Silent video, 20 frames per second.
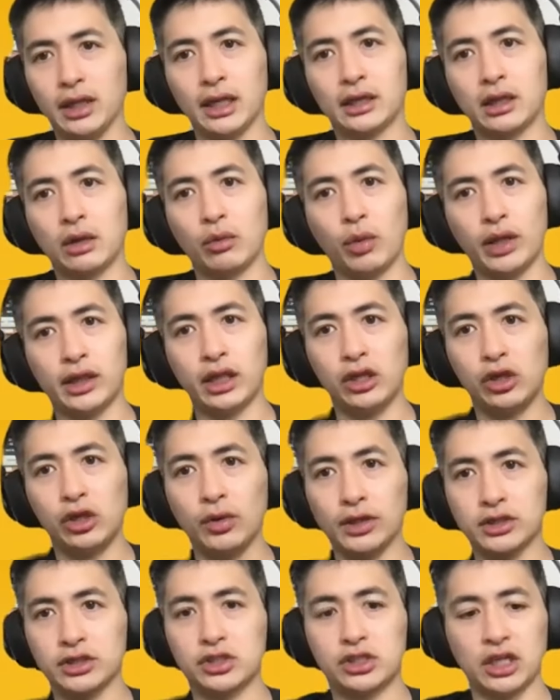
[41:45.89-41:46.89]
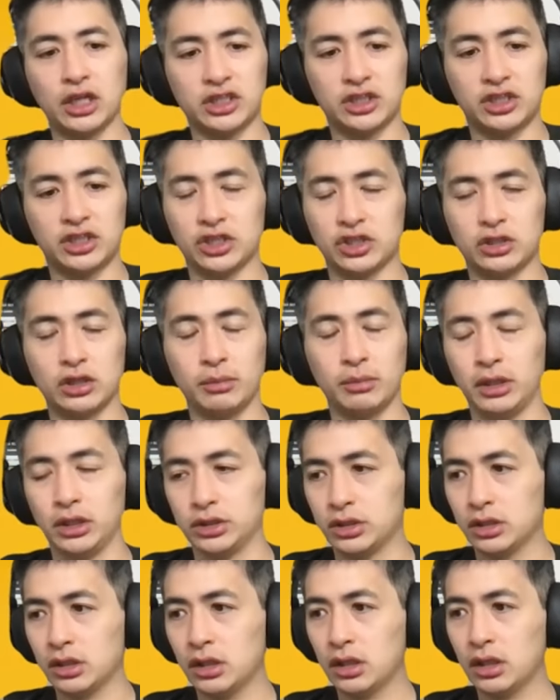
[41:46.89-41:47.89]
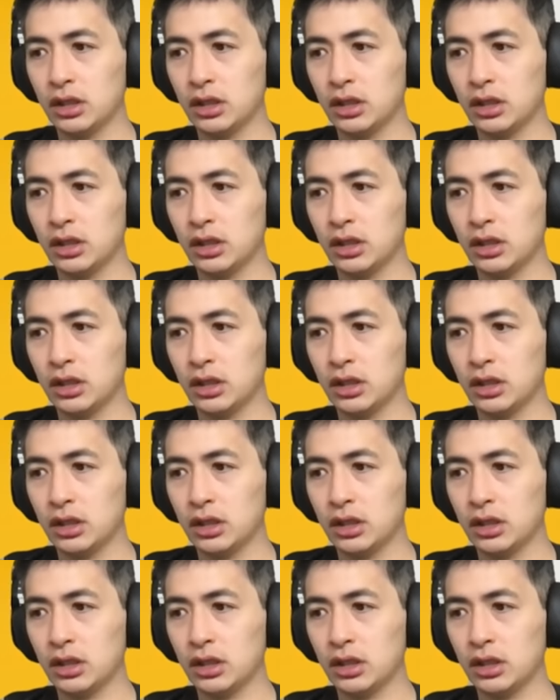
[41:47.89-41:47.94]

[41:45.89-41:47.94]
Like the way the U.S. justice system is